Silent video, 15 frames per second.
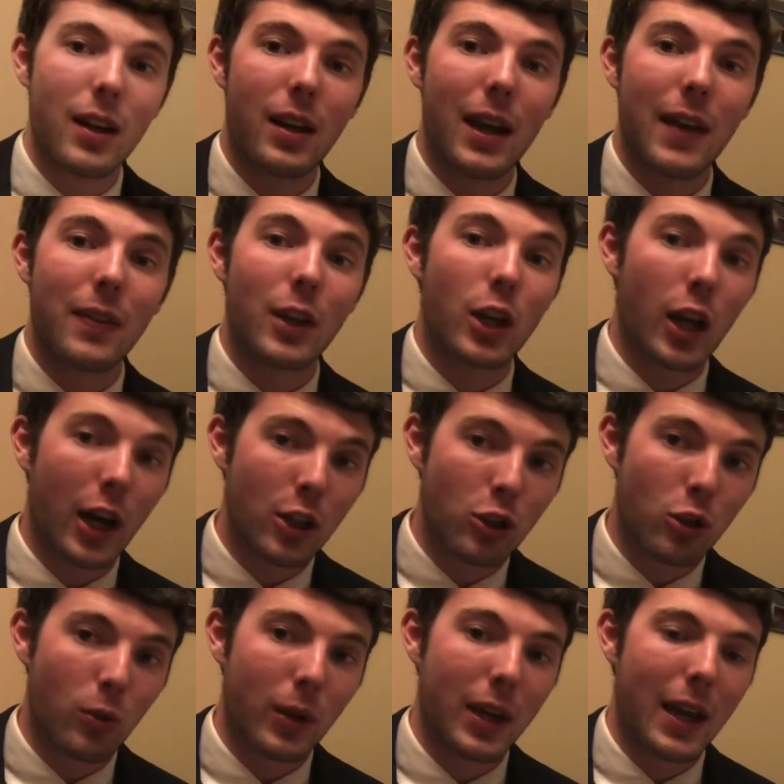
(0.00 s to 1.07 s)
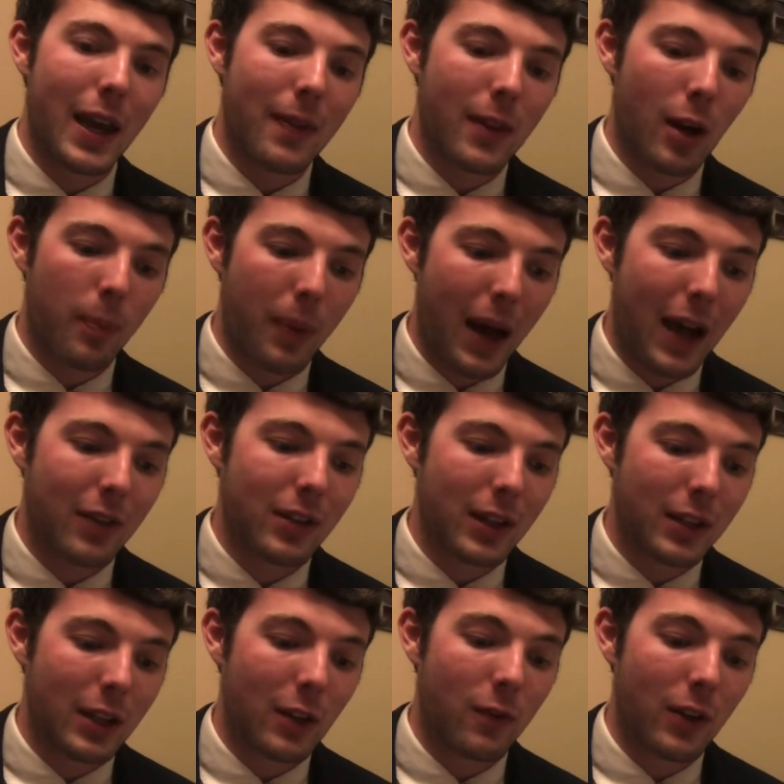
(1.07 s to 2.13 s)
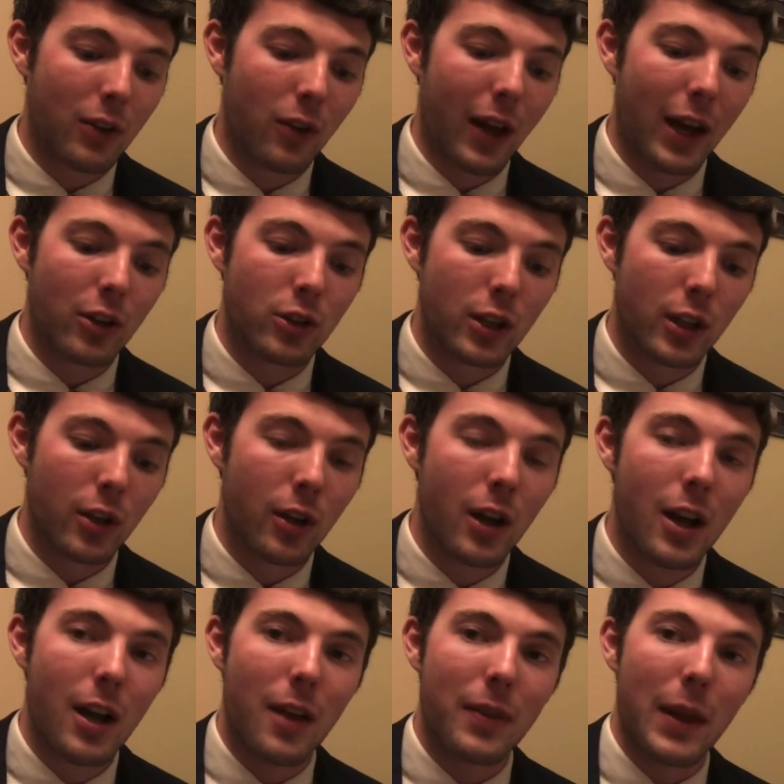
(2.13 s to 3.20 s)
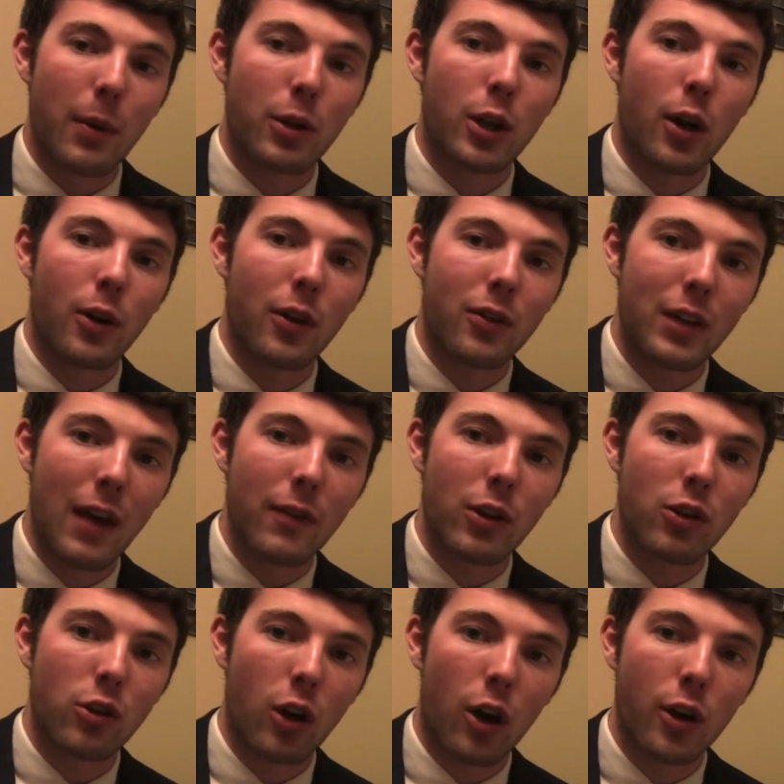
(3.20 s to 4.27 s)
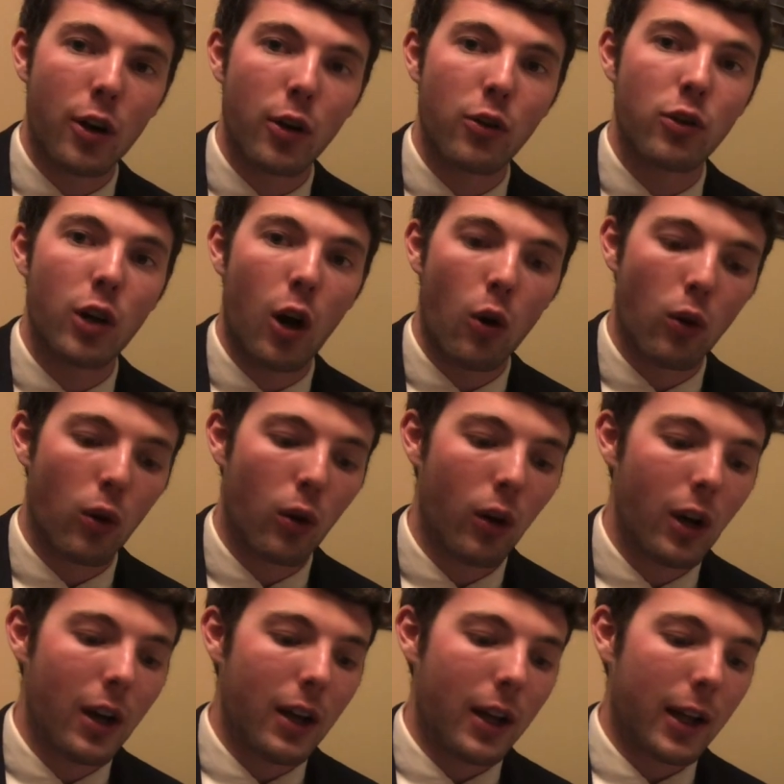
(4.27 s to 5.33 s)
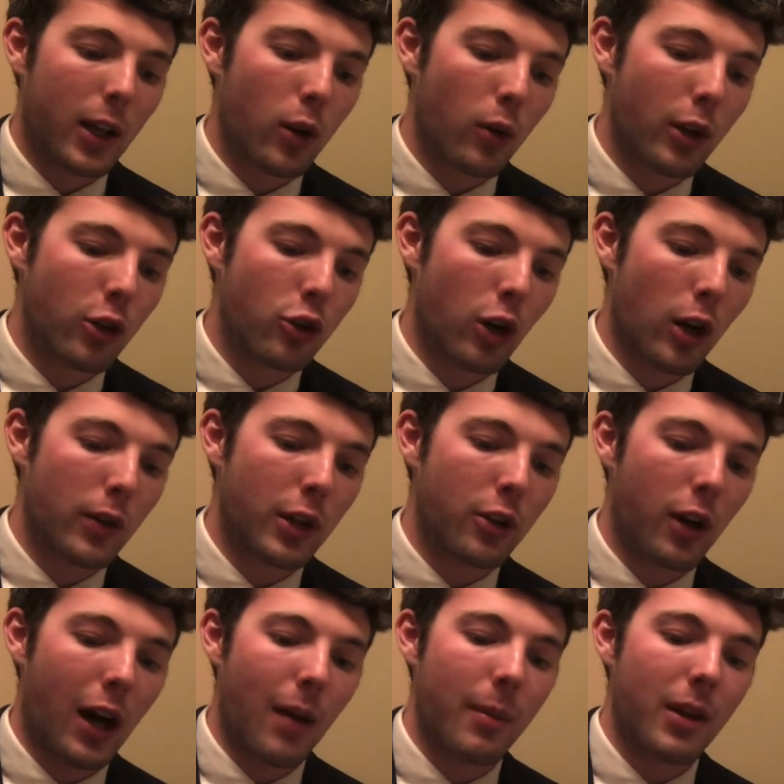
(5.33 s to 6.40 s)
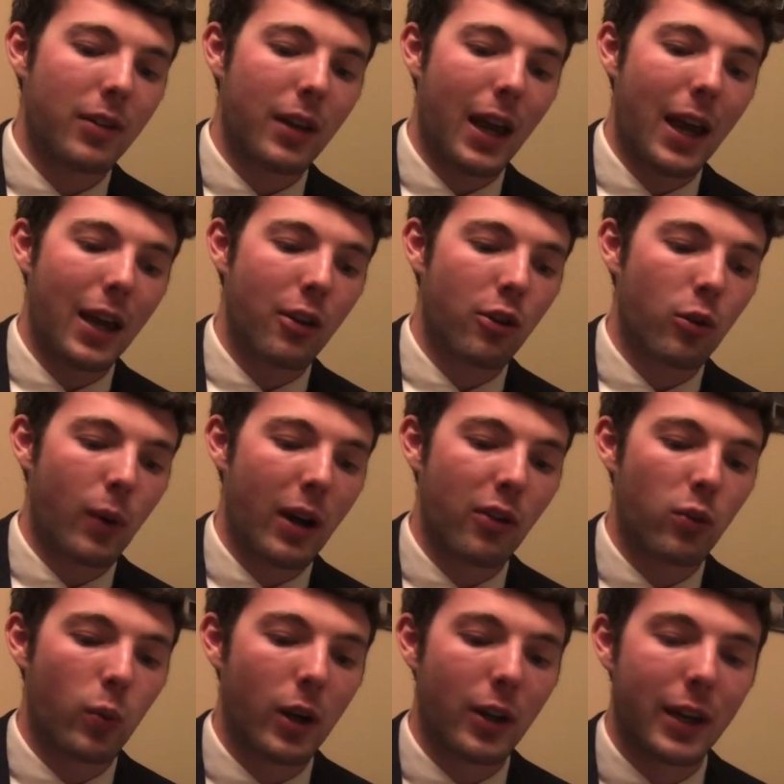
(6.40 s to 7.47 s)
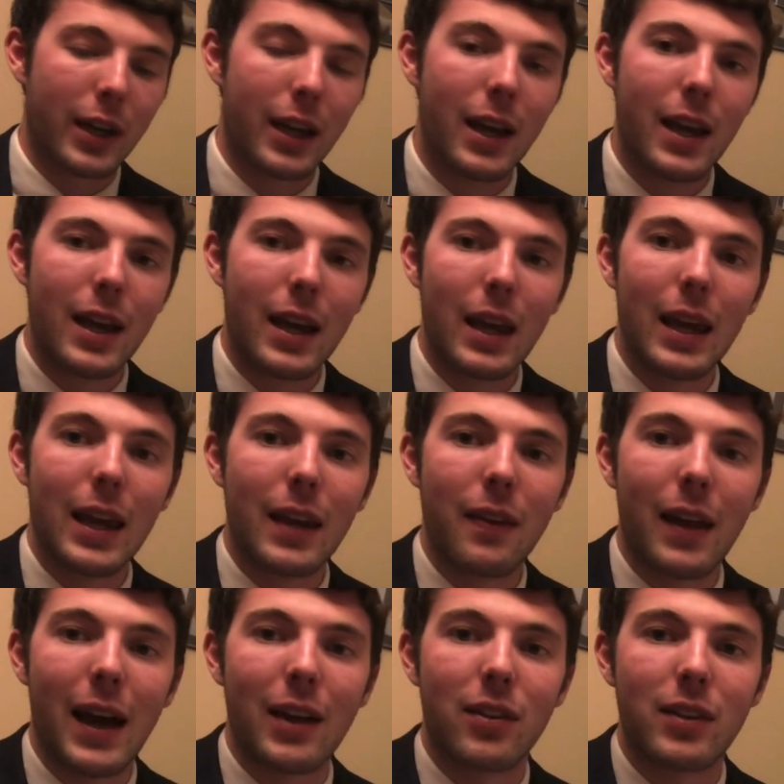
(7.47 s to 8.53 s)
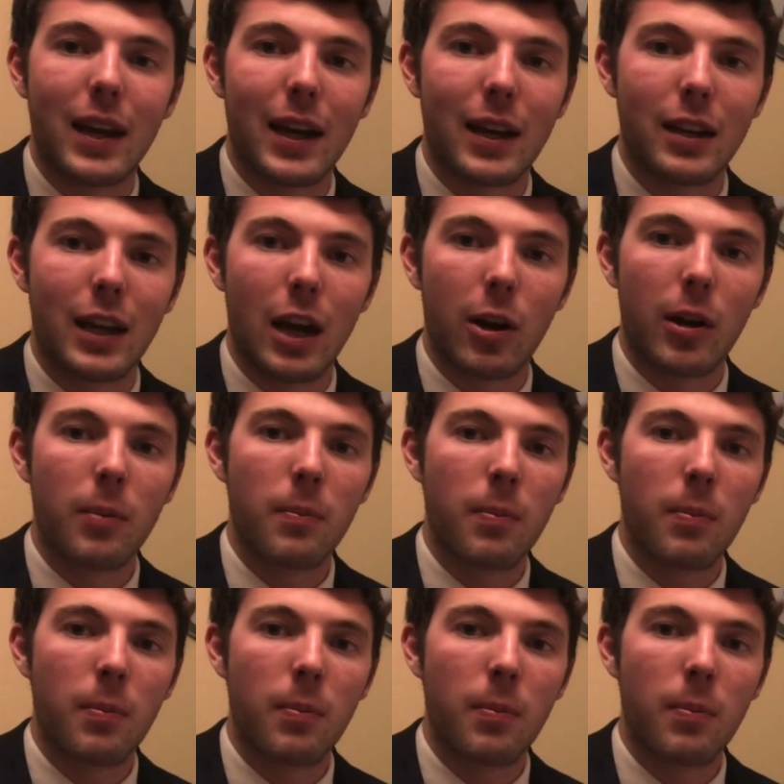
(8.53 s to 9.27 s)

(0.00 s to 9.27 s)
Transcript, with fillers: in the country in their passing defense last year. They returned seven starters total, including Charlie Thomas and Tre Swilling in that secondary.